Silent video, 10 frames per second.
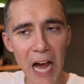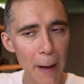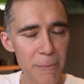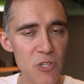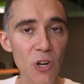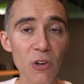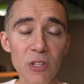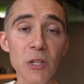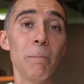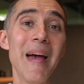
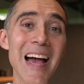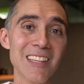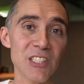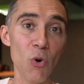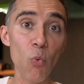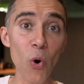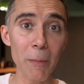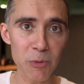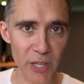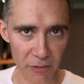absolute best
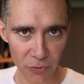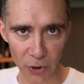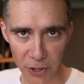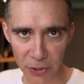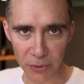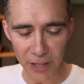website for you.